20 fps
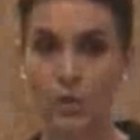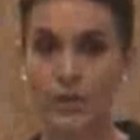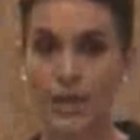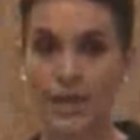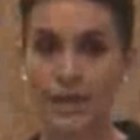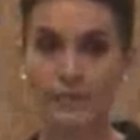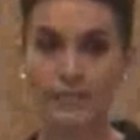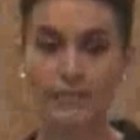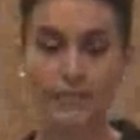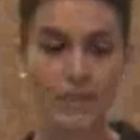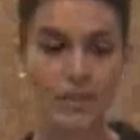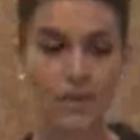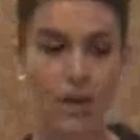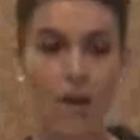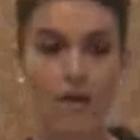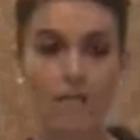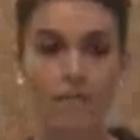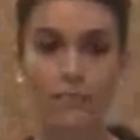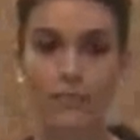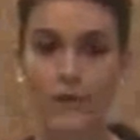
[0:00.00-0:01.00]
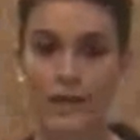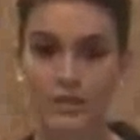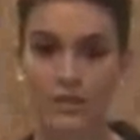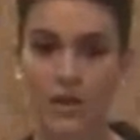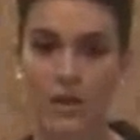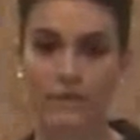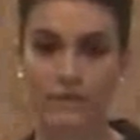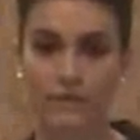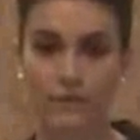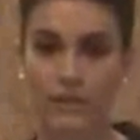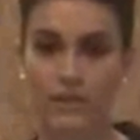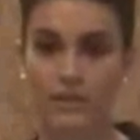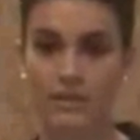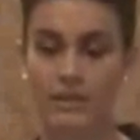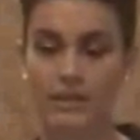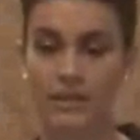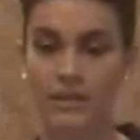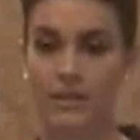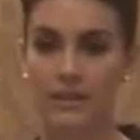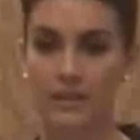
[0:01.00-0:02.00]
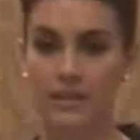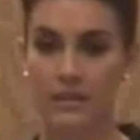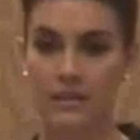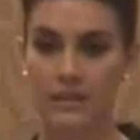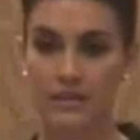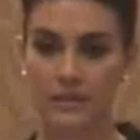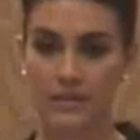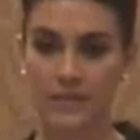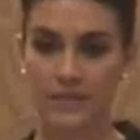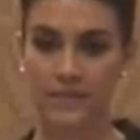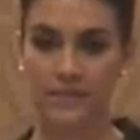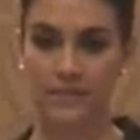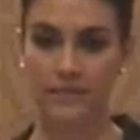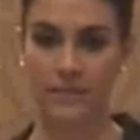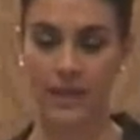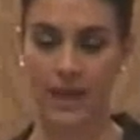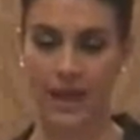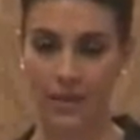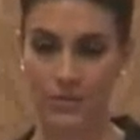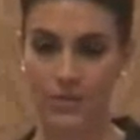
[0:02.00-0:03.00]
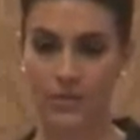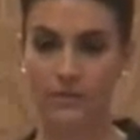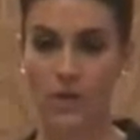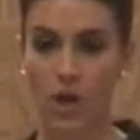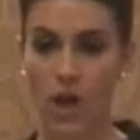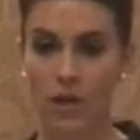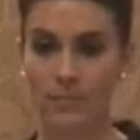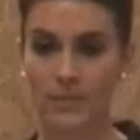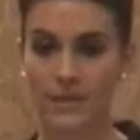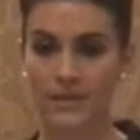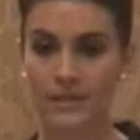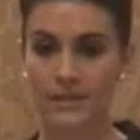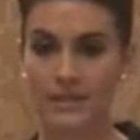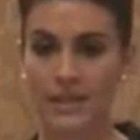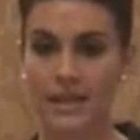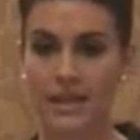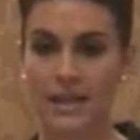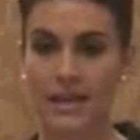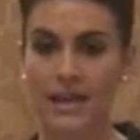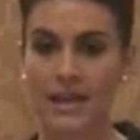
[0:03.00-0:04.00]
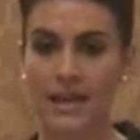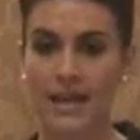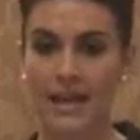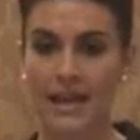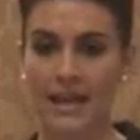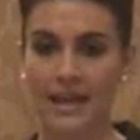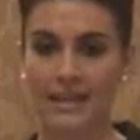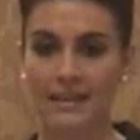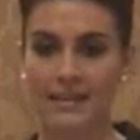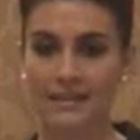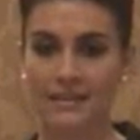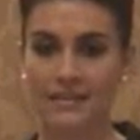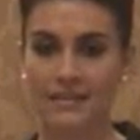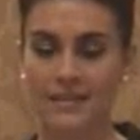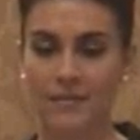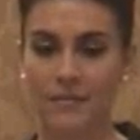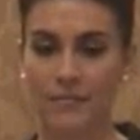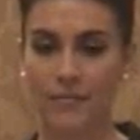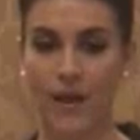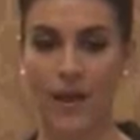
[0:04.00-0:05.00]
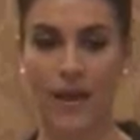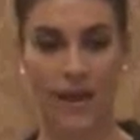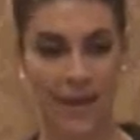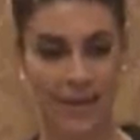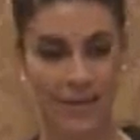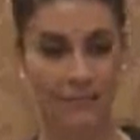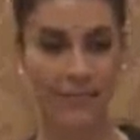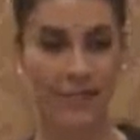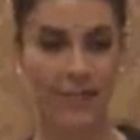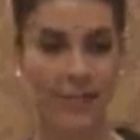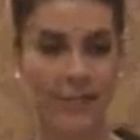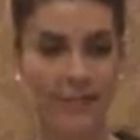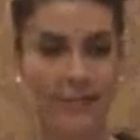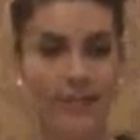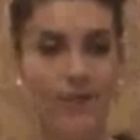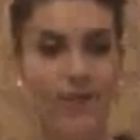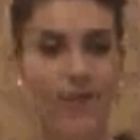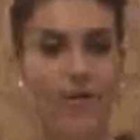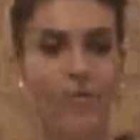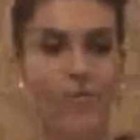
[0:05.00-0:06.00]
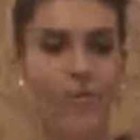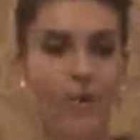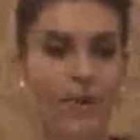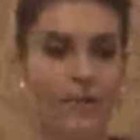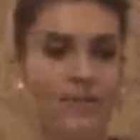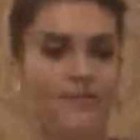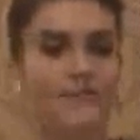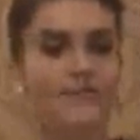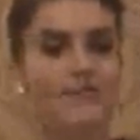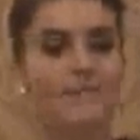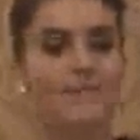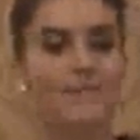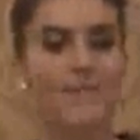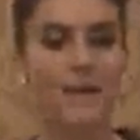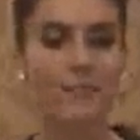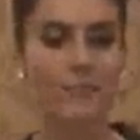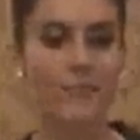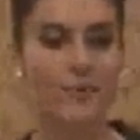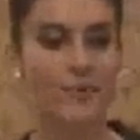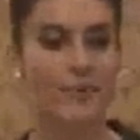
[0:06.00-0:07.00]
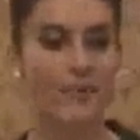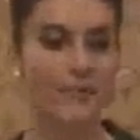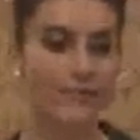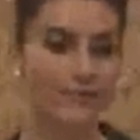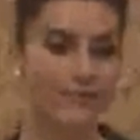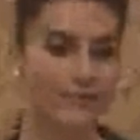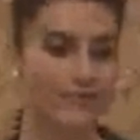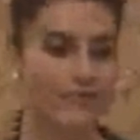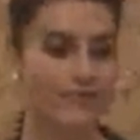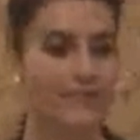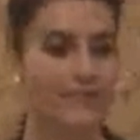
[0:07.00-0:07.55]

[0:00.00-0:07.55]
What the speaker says: We had a big press conference in the House of Commons, and behind me, one member of